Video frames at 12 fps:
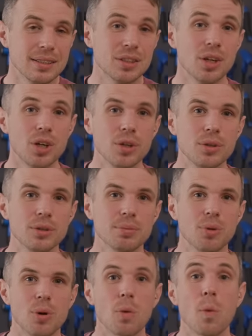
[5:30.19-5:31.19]
to lose
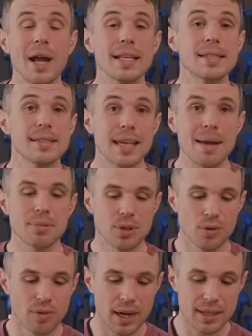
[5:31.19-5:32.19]
more weight
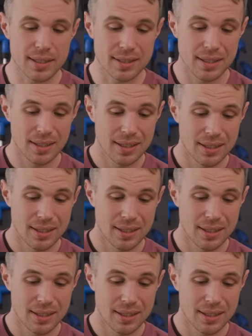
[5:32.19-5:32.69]
skeptical riders